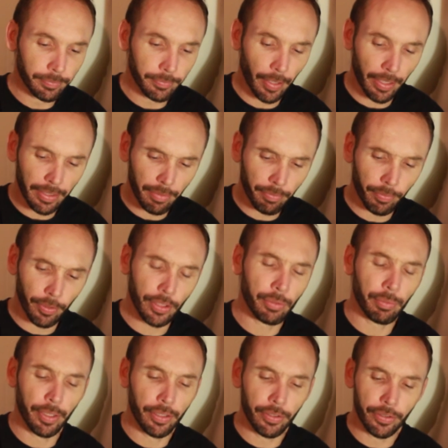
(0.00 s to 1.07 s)
I think the first
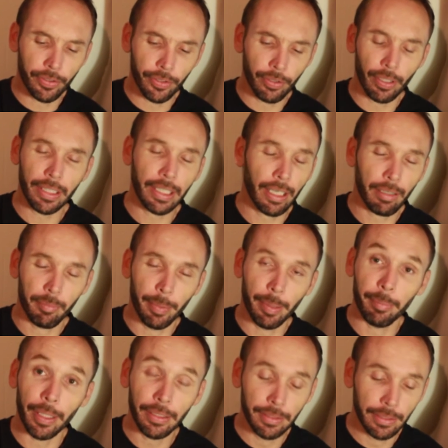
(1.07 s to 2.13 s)
one you do too. I can't
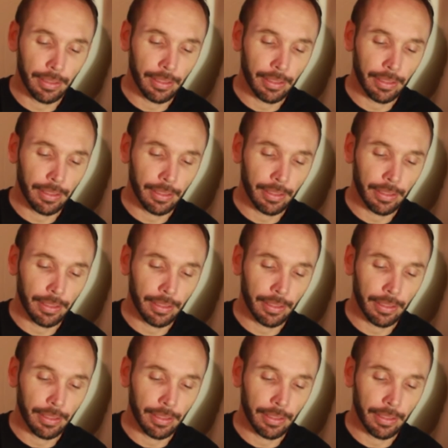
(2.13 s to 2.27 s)
remember.